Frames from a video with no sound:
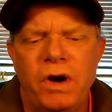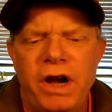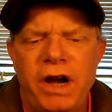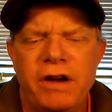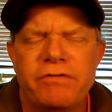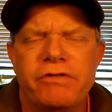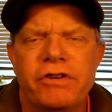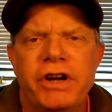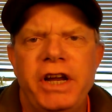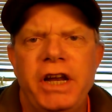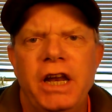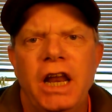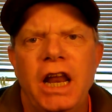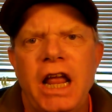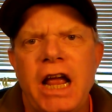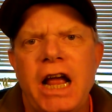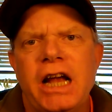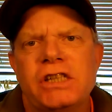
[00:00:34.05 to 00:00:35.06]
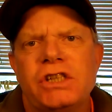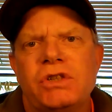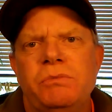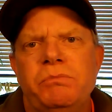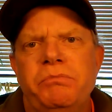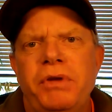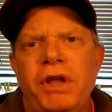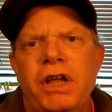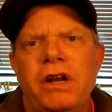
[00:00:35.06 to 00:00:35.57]
every
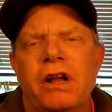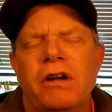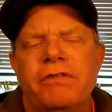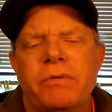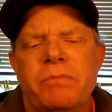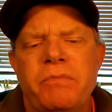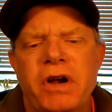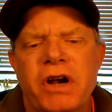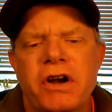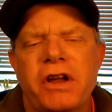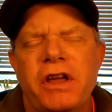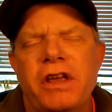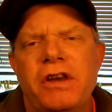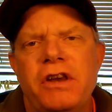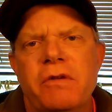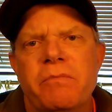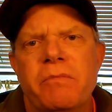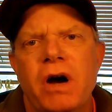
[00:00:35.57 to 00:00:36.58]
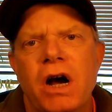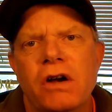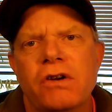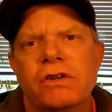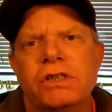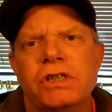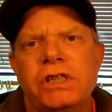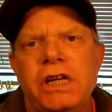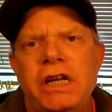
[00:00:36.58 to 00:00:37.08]
last bit of American
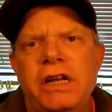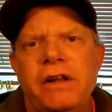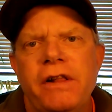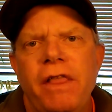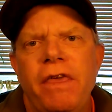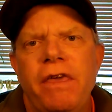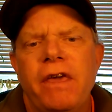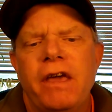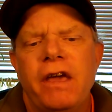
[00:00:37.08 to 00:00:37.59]
democracy.